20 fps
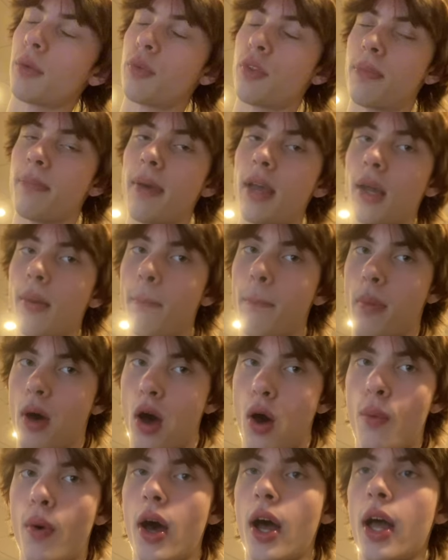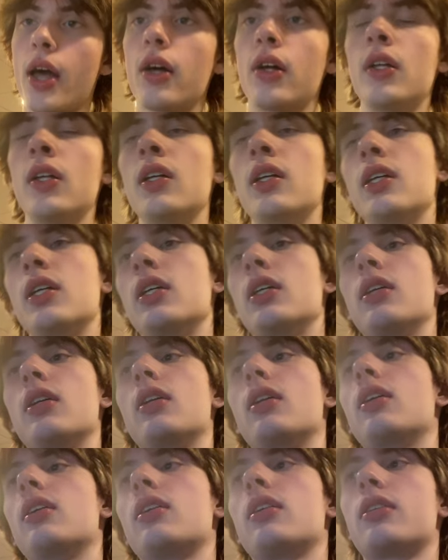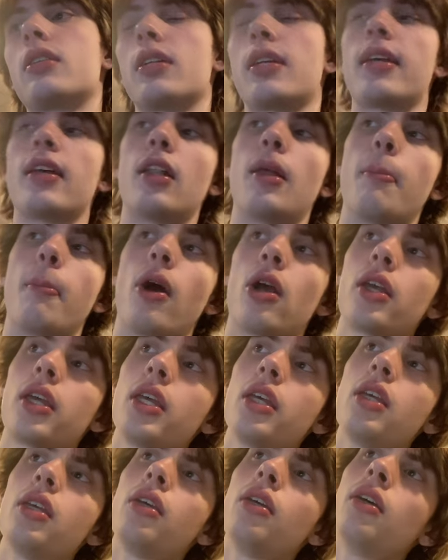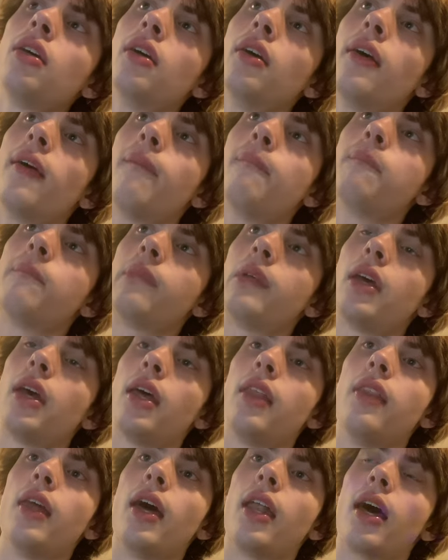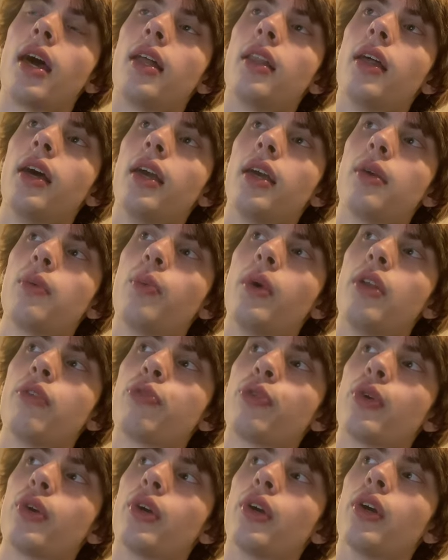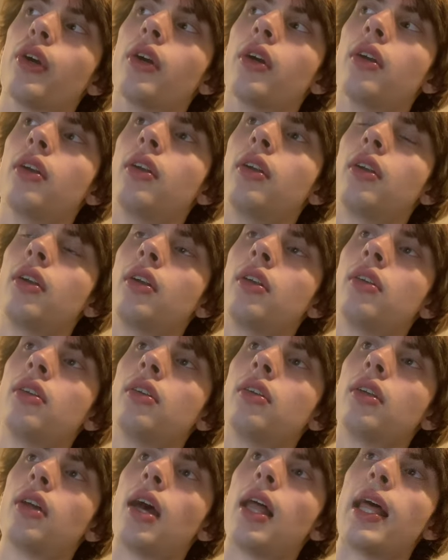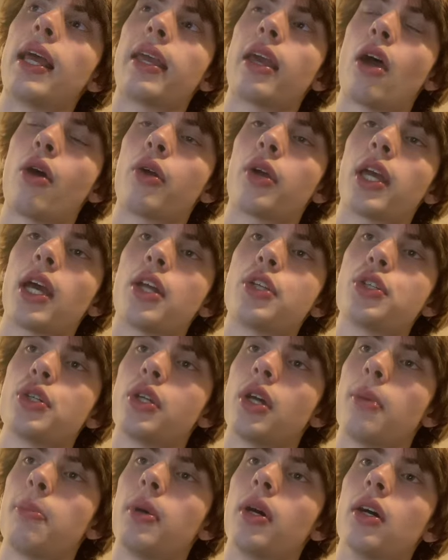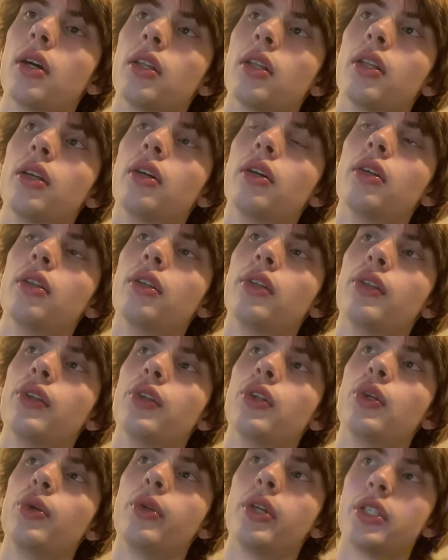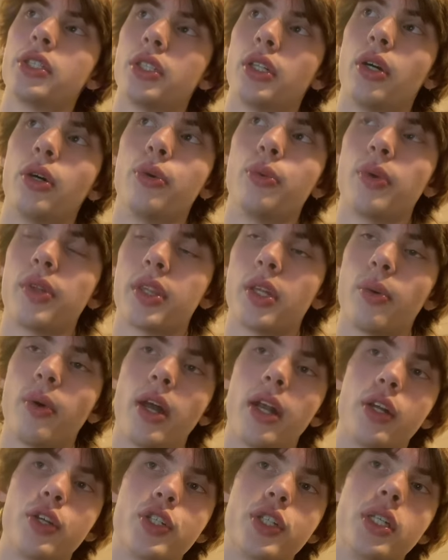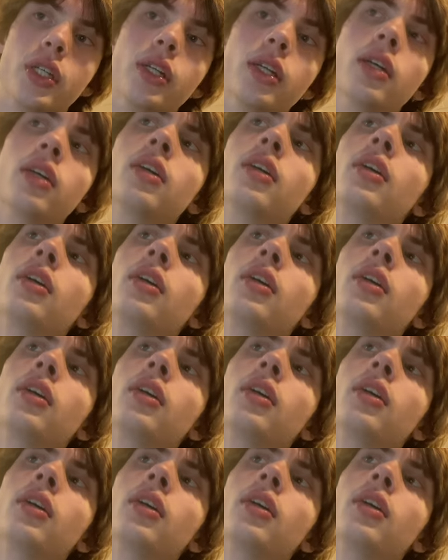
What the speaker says: with Mega Mawile to kill a monkey, and then I like went for Counter Catchered up a Lunatone with no energy.